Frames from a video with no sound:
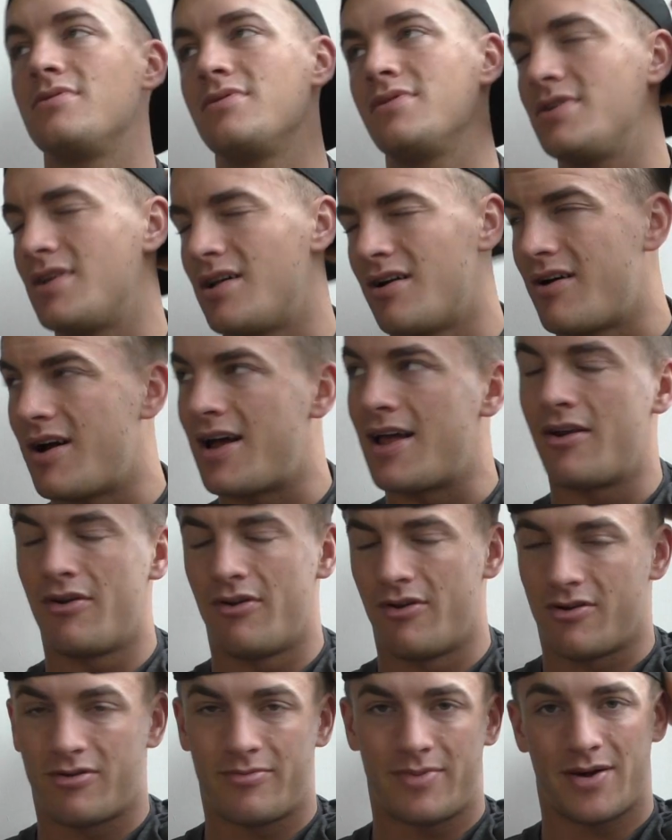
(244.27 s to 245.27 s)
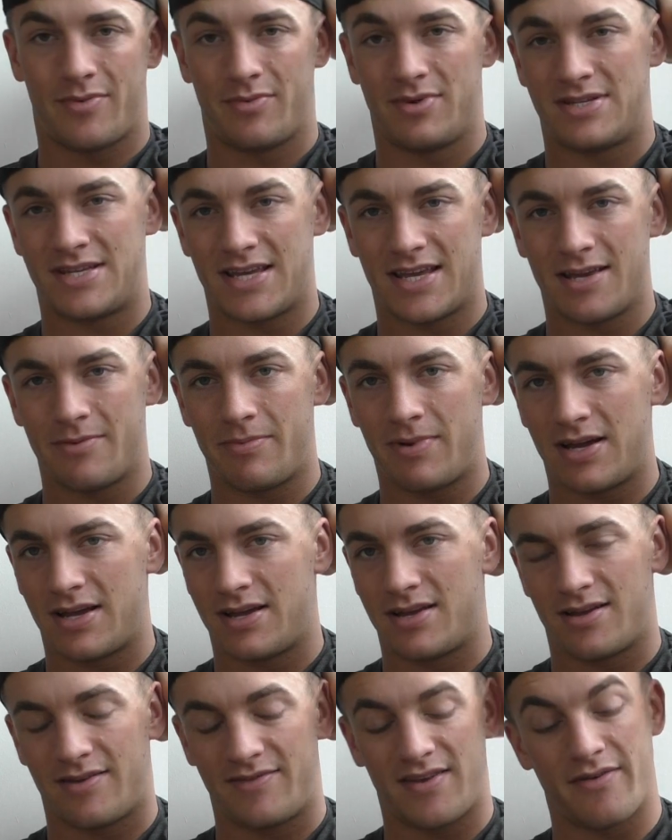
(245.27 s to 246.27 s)
you know, I don't know, man, we take it by,
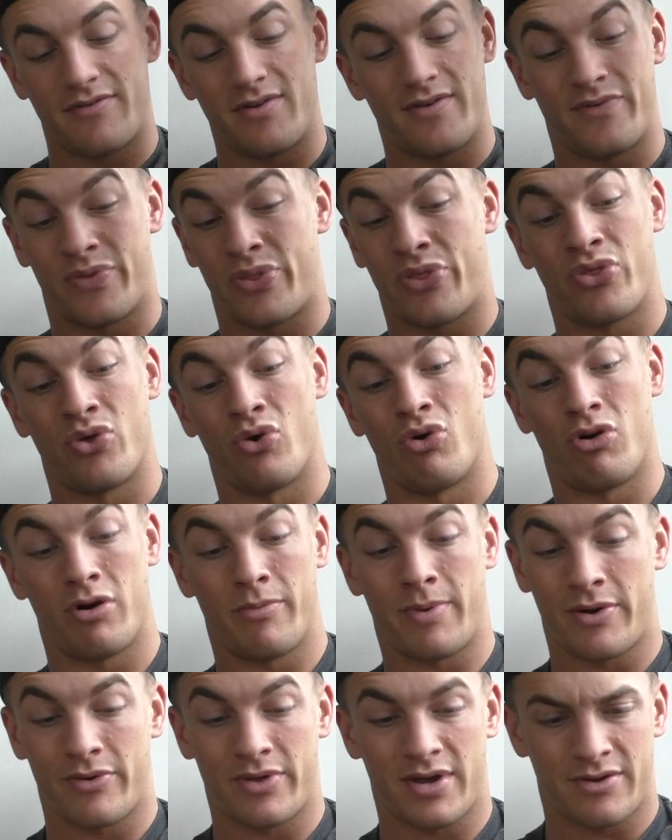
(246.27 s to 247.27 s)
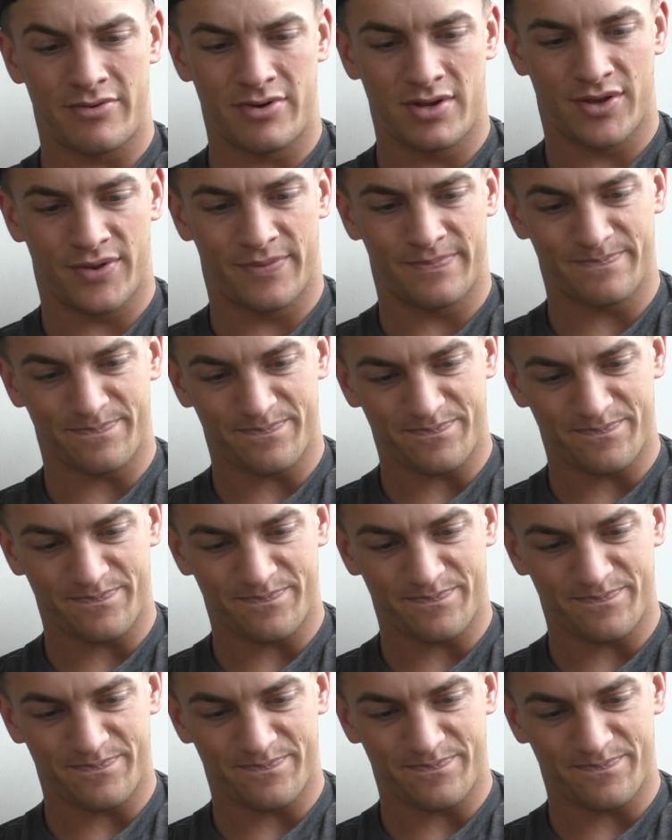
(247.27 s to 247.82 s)
I've never even thought about that, really.